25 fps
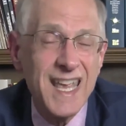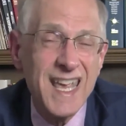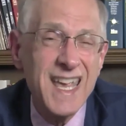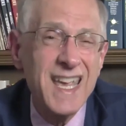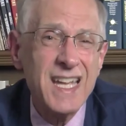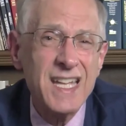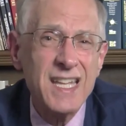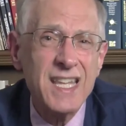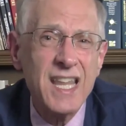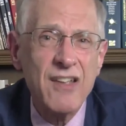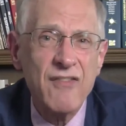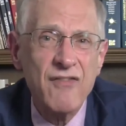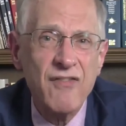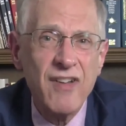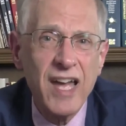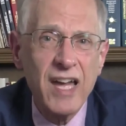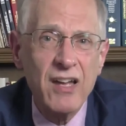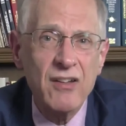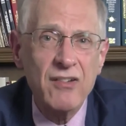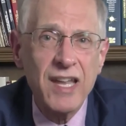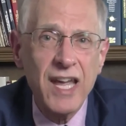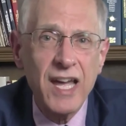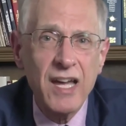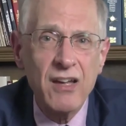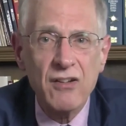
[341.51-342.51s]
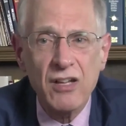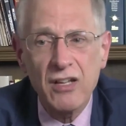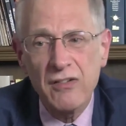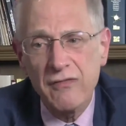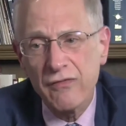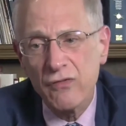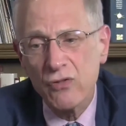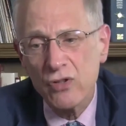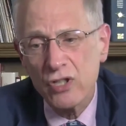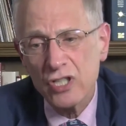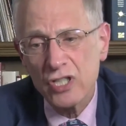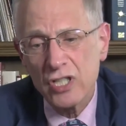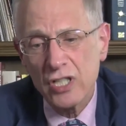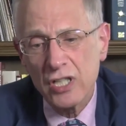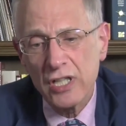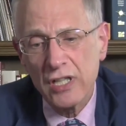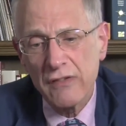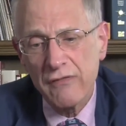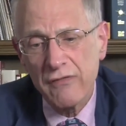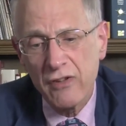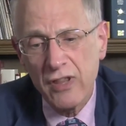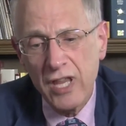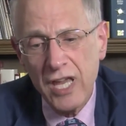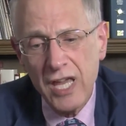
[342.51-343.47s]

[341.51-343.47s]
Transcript: and they found out, unfortunately for